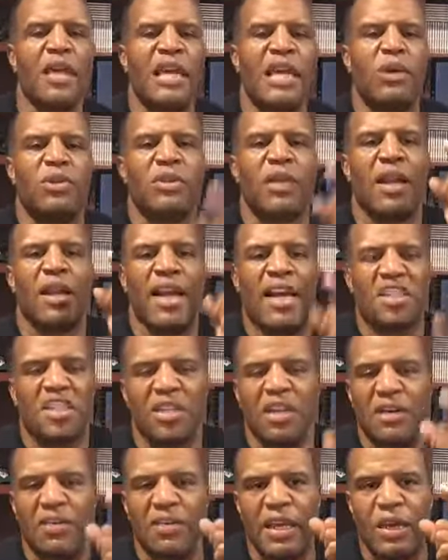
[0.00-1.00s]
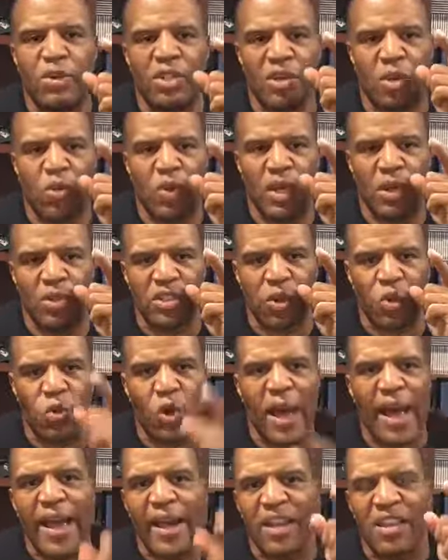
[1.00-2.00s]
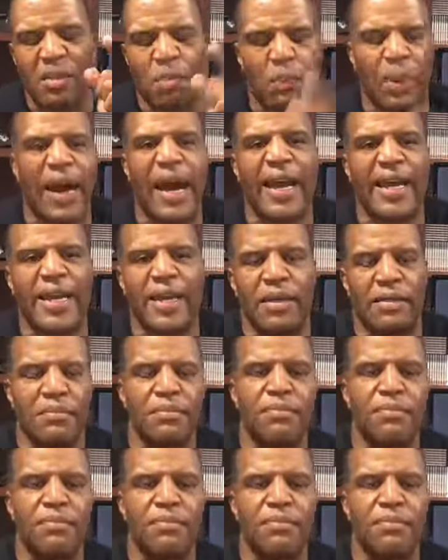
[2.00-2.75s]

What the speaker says: It was an election of, it was a riot of the pocket,